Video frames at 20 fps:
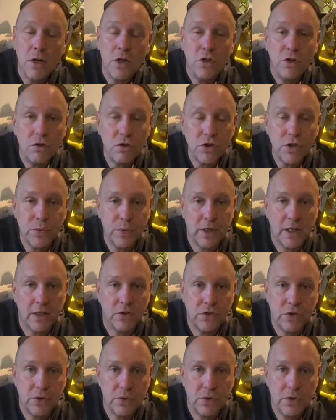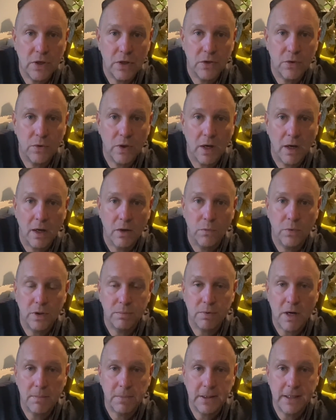Usually what I'll do, though, with
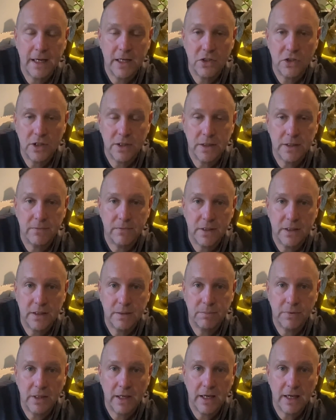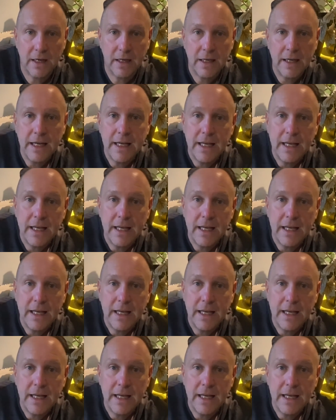propagations of this plant